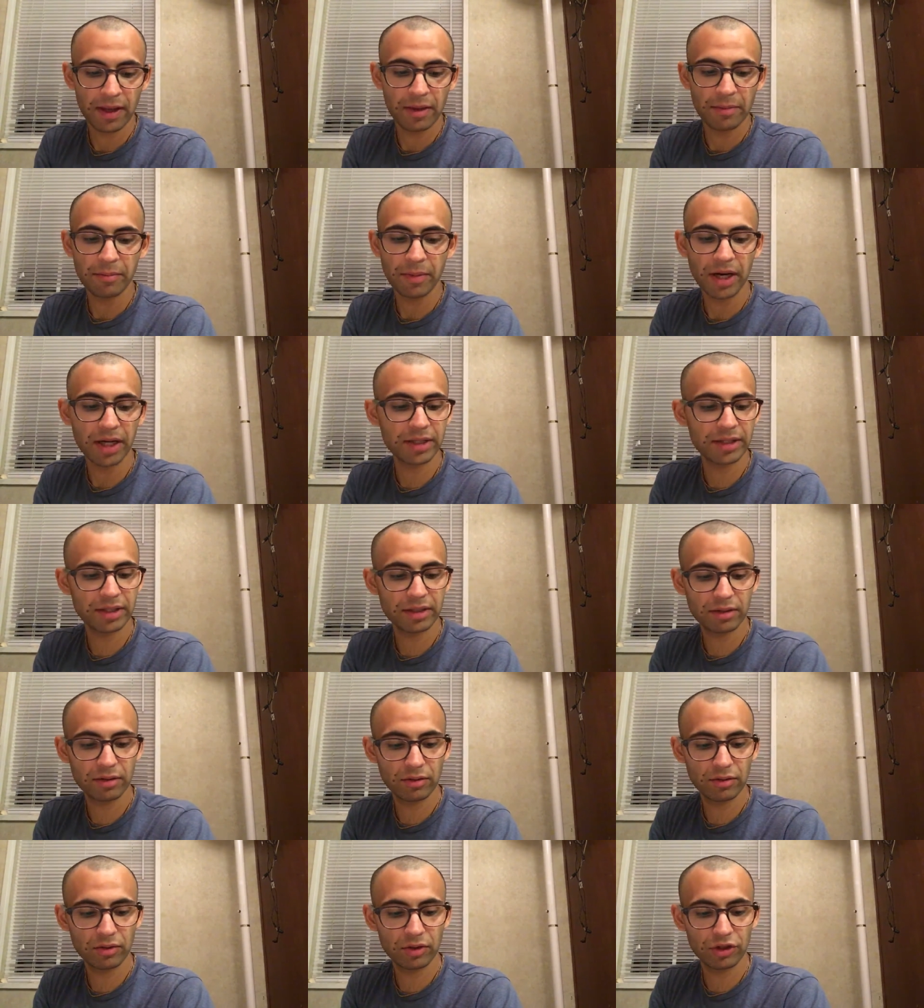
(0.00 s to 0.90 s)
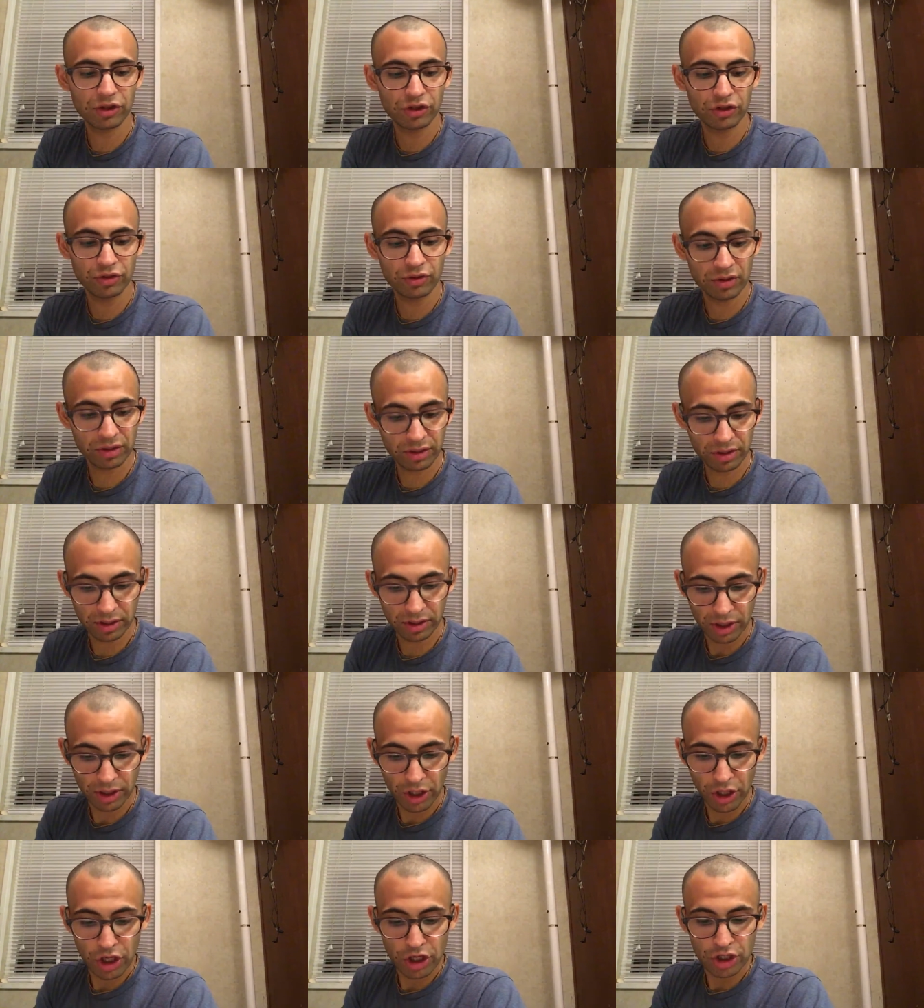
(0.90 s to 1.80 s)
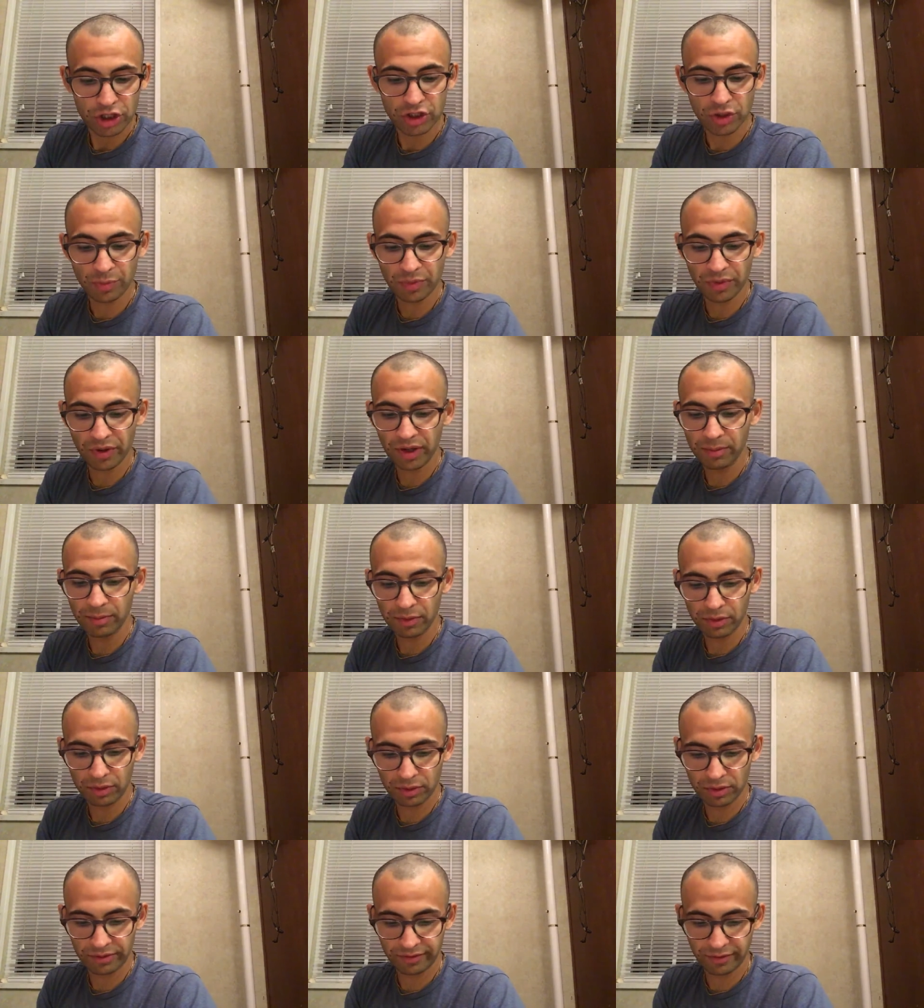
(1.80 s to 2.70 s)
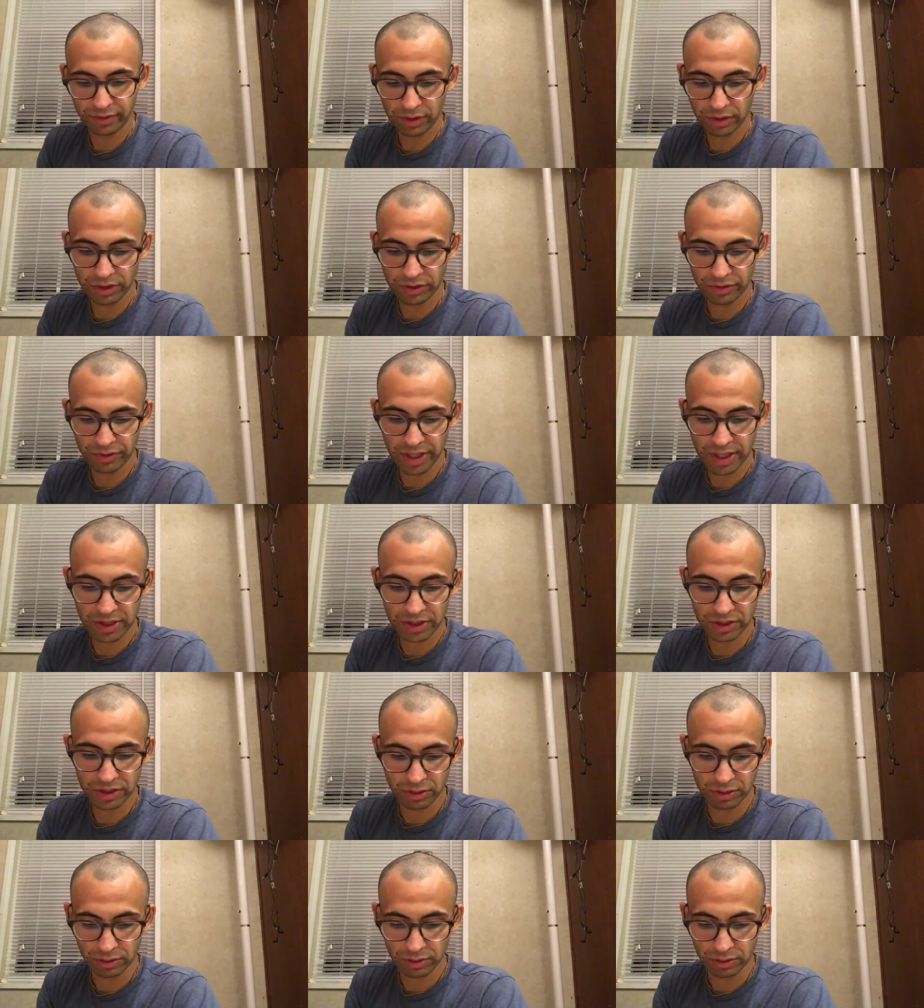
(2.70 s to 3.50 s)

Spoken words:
My dear Lord, you are the supreme Lord of all creation.